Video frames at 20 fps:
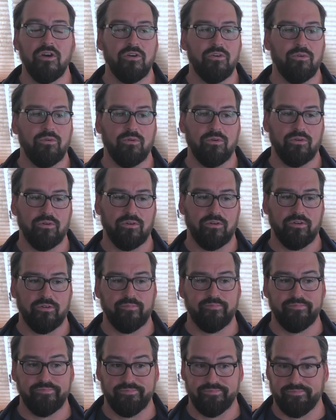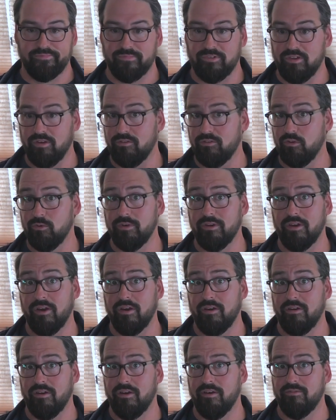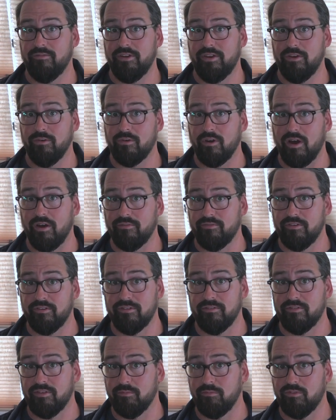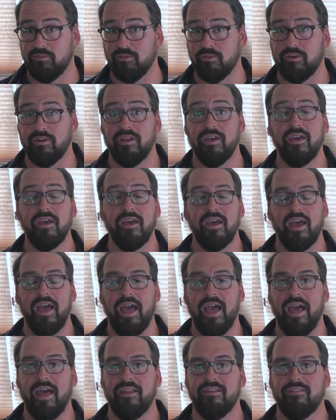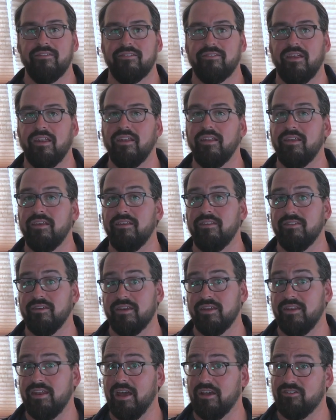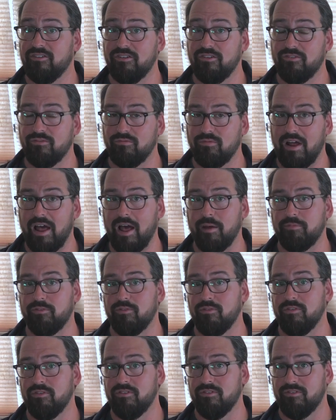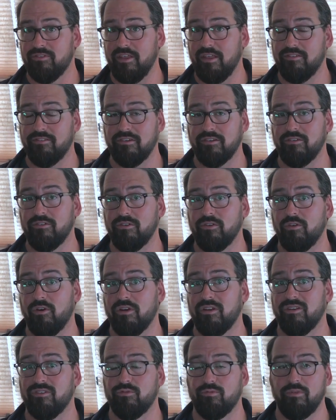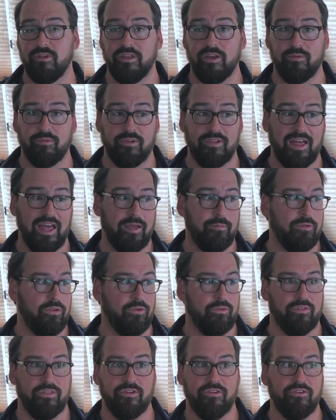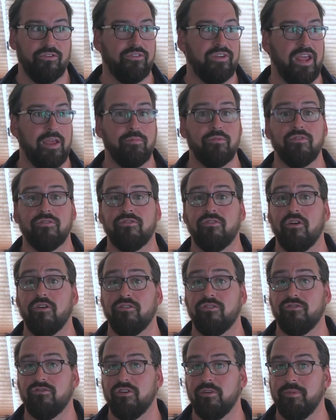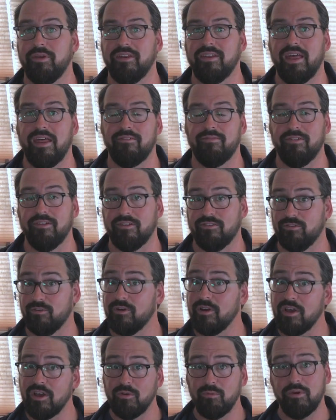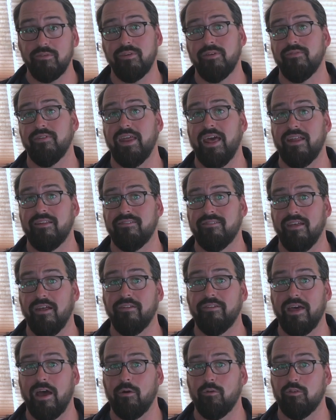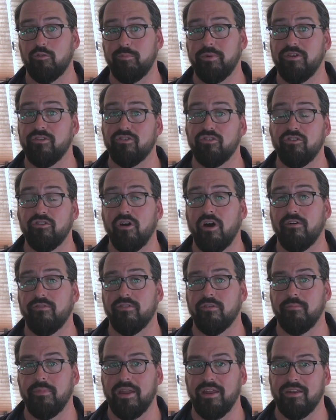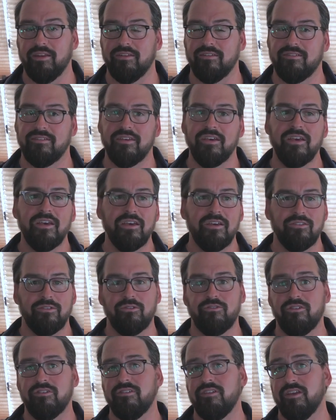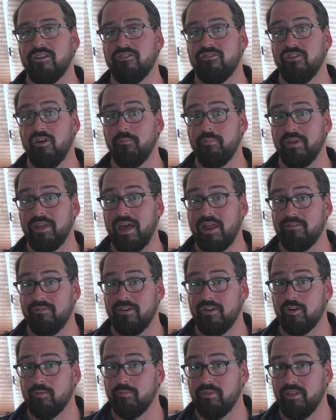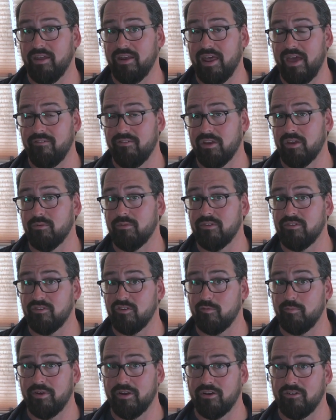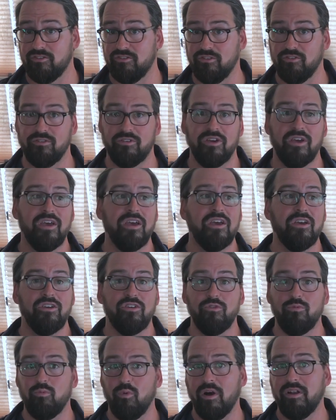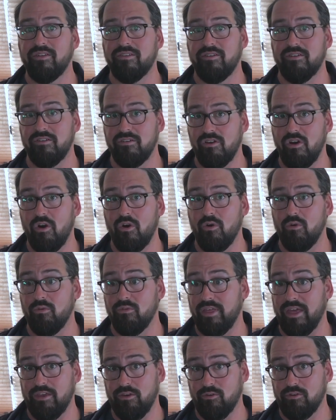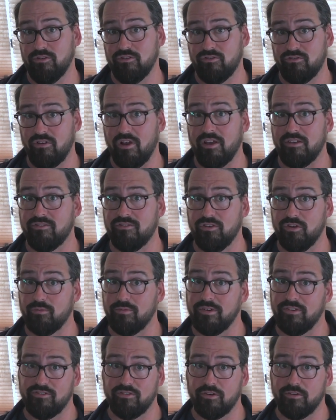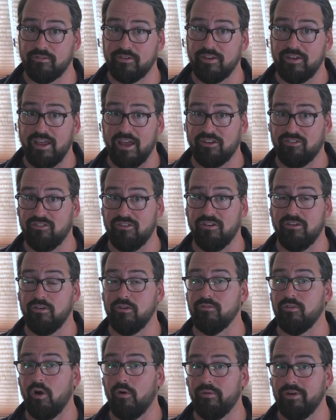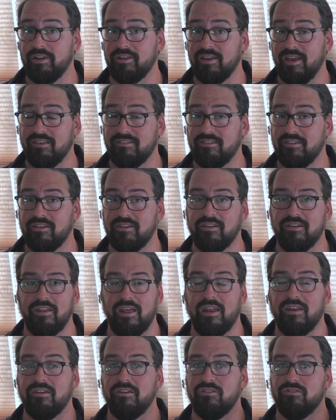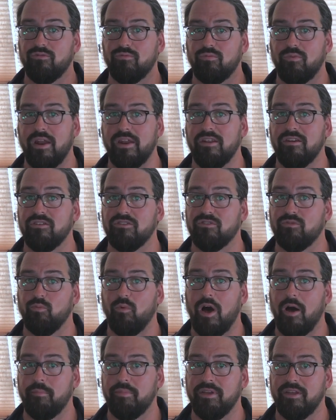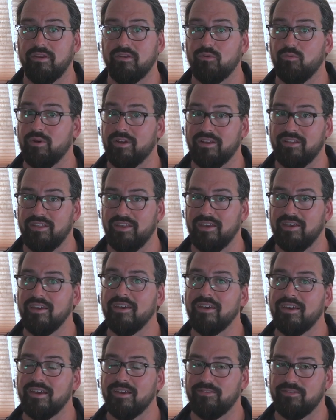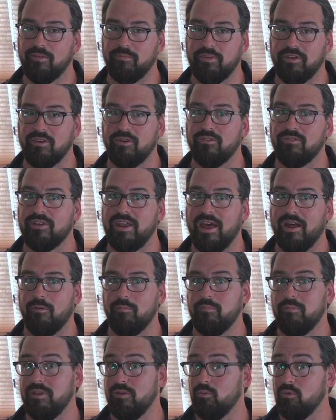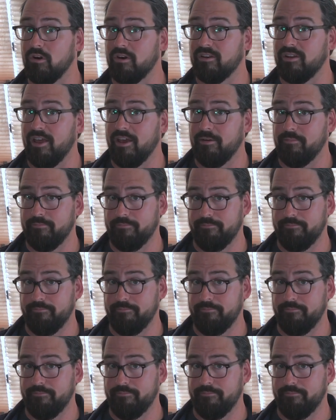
or doing a video conference of some sort, and suddenly the connection drops, or the cell signal you're on gets really unreliable, or that your neighbor starts streaming Netflix, or we've even had cell towers be turned off for maintenance. So just like jumping out of an airplane, having a reserve parachute, you want to know that you can trust your reserve connection, and you've already tested it, and it is ready to swap in quickly if something goes down mid-workday.